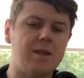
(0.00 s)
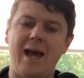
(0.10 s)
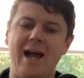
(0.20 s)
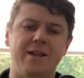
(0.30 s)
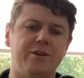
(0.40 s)

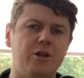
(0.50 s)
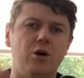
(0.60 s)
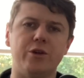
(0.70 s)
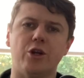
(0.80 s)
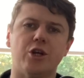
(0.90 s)
And, you
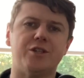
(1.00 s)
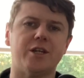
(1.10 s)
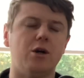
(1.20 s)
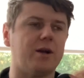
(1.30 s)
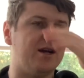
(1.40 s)
know, you're good to
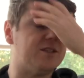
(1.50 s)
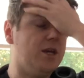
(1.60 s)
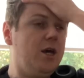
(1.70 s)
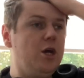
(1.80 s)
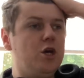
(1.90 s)
go, guys.
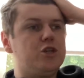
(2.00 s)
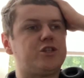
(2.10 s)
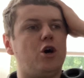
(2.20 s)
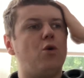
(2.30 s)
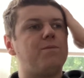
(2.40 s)

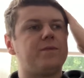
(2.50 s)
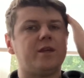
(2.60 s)
So,